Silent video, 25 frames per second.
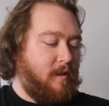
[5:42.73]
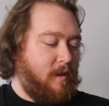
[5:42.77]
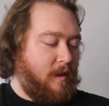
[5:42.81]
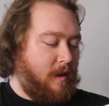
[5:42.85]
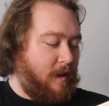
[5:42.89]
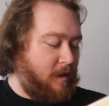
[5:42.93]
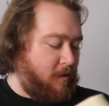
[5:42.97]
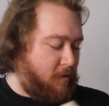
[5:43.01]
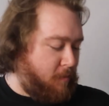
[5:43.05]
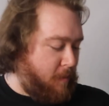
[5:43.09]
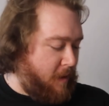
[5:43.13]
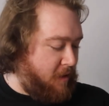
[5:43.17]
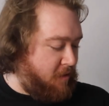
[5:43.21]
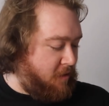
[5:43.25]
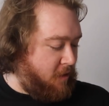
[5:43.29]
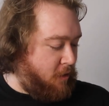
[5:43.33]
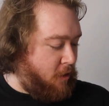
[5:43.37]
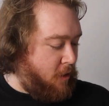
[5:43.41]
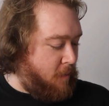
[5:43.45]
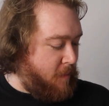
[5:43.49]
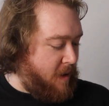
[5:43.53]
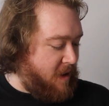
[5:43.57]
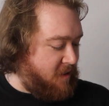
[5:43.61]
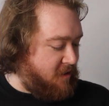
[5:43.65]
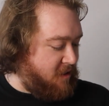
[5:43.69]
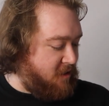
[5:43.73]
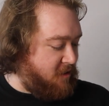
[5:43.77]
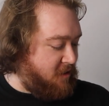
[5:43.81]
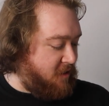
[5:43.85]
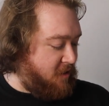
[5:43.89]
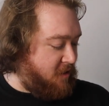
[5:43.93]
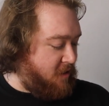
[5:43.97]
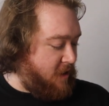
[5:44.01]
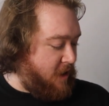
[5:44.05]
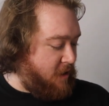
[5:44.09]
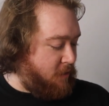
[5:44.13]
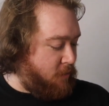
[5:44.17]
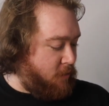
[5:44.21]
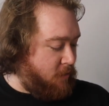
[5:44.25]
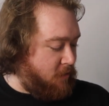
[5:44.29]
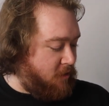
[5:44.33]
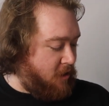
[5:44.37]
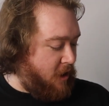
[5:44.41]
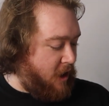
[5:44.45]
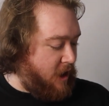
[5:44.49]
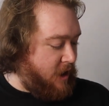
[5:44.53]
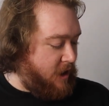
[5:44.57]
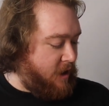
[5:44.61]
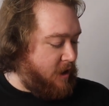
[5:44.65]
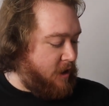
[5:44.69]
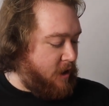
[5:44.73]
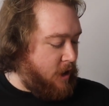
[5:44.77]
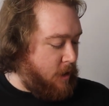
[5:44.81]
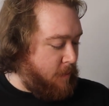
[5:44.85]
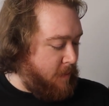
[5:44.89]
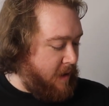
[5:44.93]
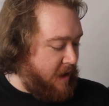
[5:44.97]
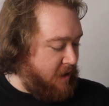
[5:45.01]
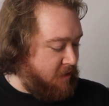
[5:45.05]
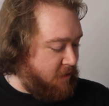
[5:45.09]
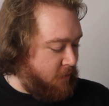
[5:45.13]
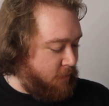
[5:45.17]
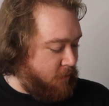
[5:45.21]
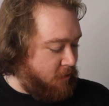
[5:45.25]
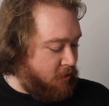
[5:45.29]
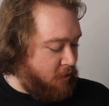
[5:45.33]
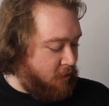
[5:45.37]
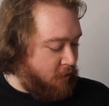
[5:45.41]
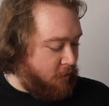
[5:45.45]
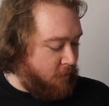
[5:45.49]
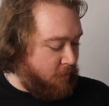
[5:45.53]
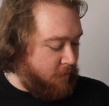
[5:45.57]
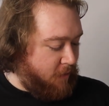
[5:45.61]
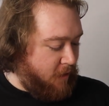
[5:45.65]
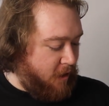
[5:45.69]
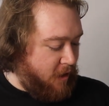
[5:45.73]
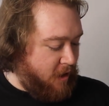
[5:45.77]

it's basically got a message that says from Tyler, an amazing photographer,